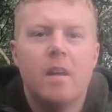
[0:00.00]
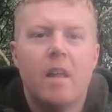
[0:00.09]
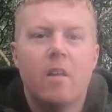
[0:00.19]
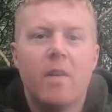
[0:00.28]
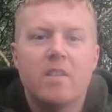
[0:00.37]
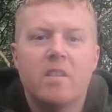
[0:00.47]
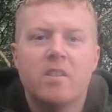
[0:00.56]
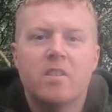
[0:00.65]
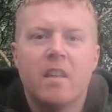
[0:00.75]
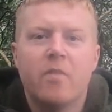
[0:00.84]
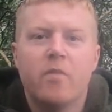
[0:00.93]
I've actually
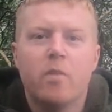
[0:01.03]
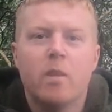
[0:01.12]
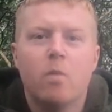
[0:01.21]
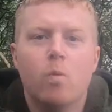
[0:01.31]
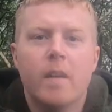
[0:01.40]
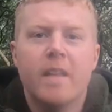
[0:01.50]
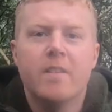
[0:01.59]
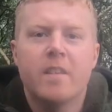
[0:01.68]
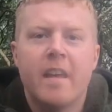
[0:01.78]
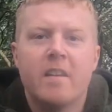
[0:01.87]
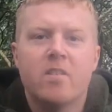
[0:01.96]
just had a few little
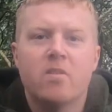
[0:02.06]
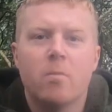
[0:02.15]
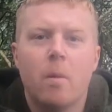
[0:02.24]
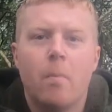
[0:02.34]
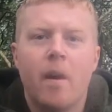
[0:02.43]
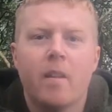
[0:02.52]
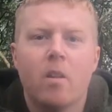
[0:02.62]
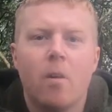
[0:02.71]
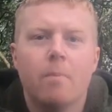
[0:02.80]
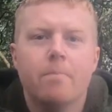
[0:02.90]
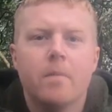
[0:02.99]
indications on my bite alarm,